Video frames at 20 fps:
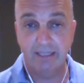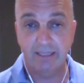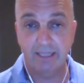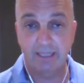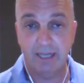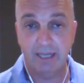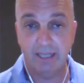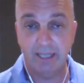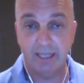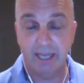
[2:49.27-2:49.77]

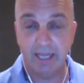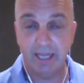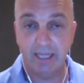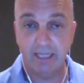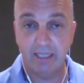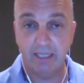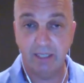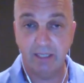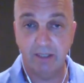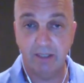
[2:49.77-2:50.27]

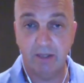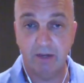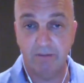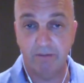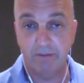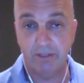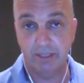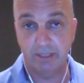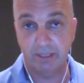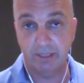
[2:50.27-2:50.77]
they
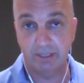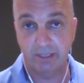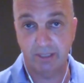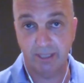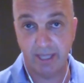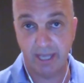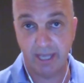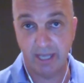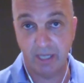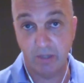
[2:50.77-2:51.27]
offered us
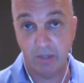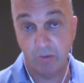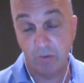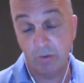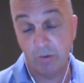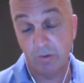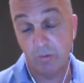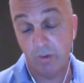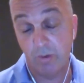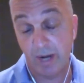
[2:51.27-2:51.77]
their
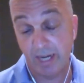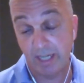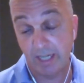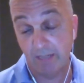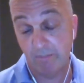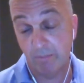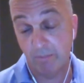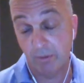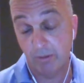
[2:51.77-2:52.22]
uranium